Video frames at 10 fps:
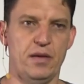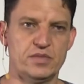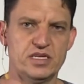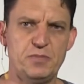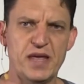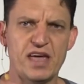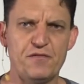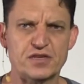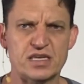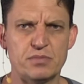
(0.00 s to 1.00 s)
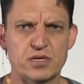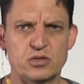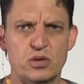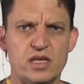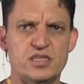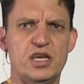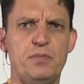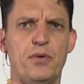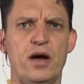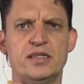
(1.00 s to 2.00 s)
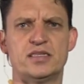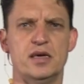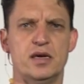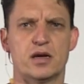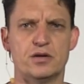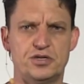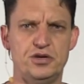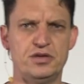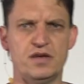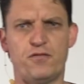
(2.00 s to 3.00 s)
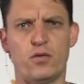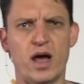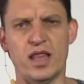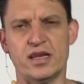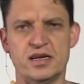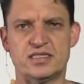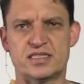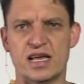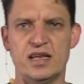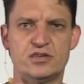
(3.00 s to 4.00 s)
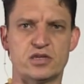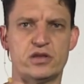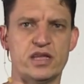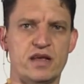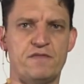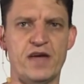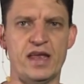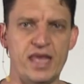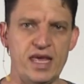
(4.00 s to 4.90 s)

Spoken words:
Just be careful sometimes with the cheap ones, because you use them for a while and then suddenly you start hitting a fan.